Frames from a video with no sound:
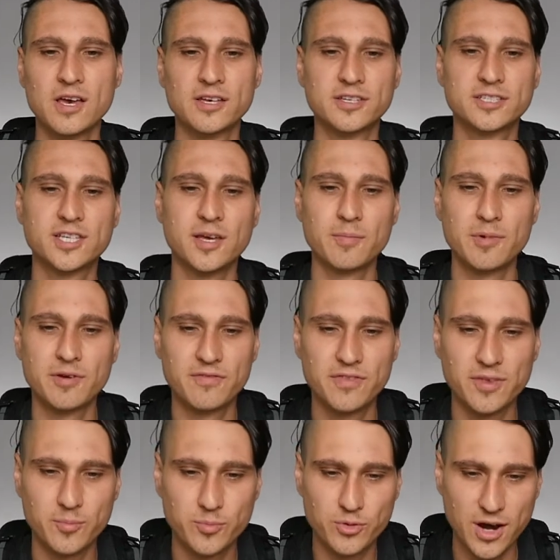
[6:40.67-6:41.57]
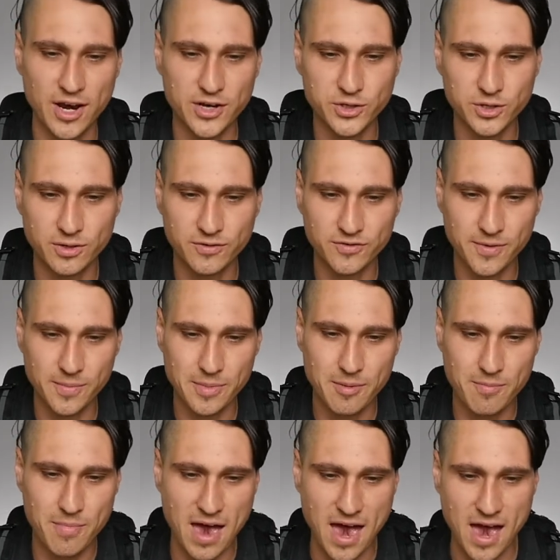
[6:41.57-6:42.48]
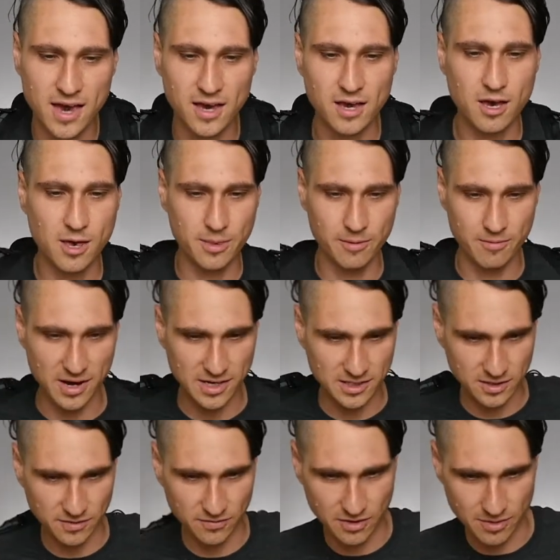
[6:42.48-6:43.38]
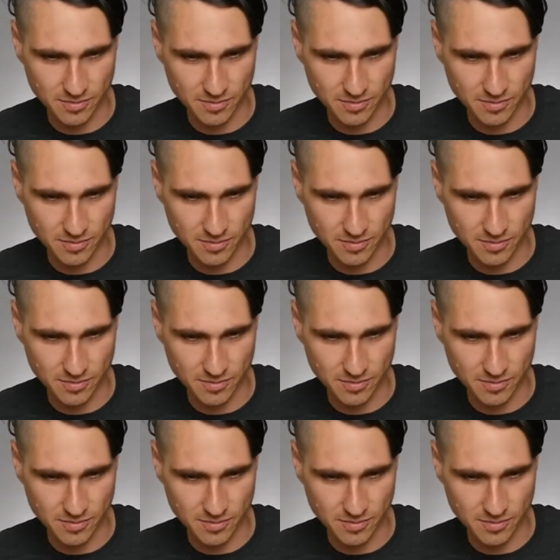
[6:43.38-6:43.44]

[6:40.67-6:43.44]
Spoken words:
some of the pressure from the bag on the rest of your